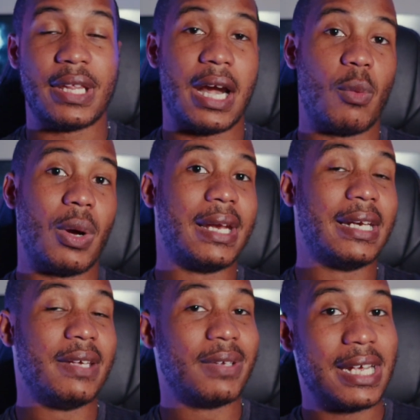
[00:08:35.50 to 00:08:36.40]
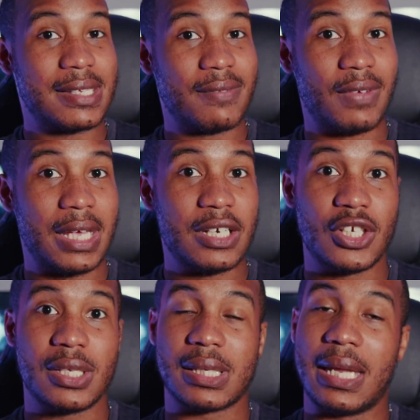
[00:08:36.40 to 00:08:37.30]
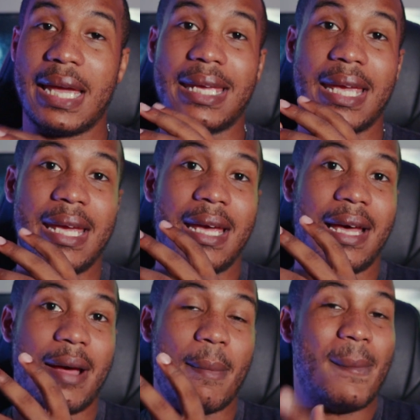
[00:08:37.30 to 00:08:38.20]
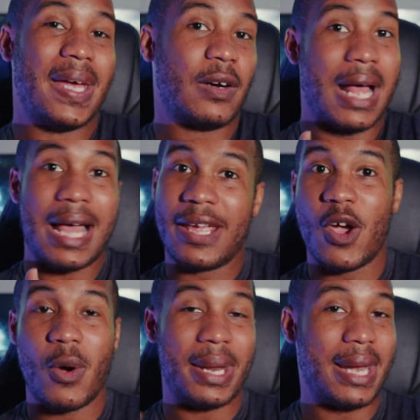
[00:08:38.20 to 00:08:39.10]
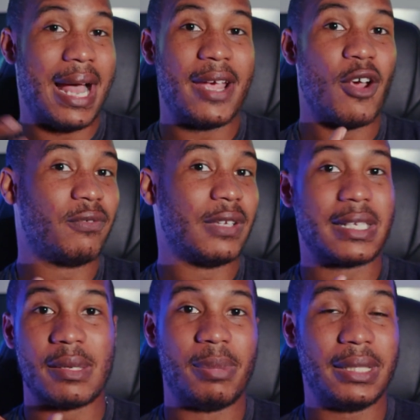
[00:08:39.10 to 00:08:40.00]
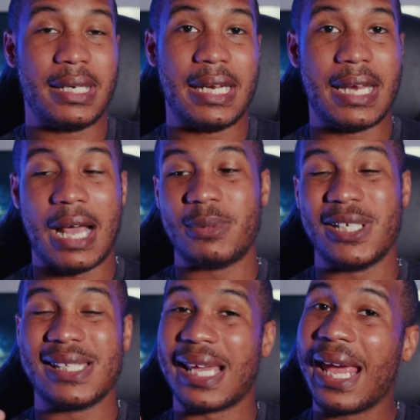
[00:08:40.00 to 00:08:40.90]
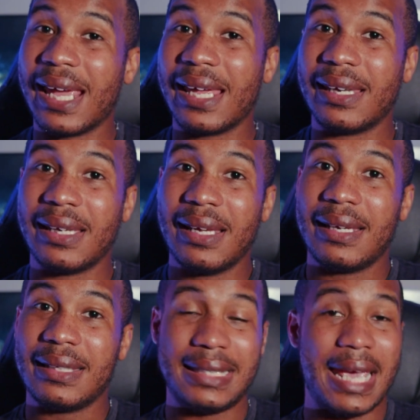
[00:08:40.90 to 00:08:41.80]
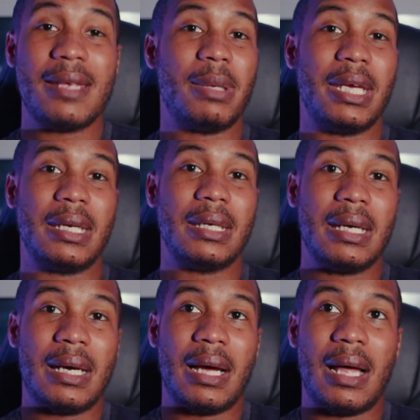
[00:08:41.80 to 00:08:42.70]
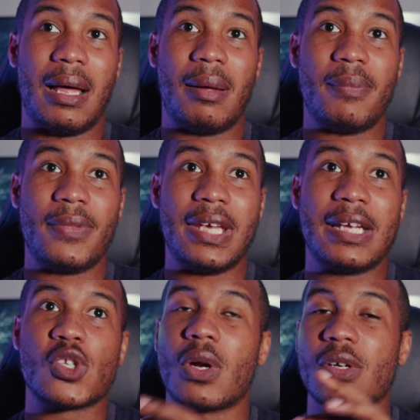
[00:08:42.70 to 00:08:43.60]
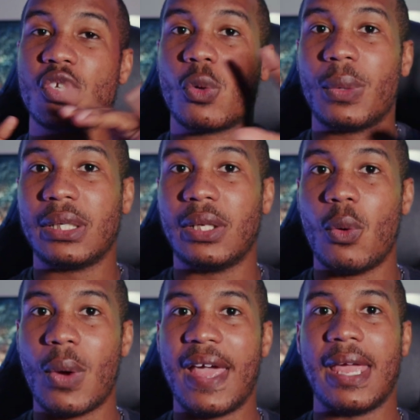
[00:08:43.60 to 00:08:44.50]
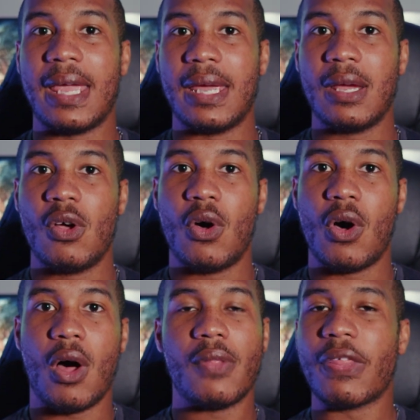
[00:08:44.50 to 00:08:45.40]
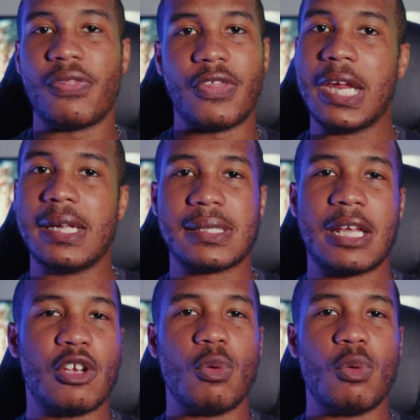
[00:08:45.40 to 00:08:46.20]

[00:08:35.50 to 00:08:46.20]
that I want, and even has advantages like better I/O and I/O flexibility and options and gaming, it starts to whittle away all the things that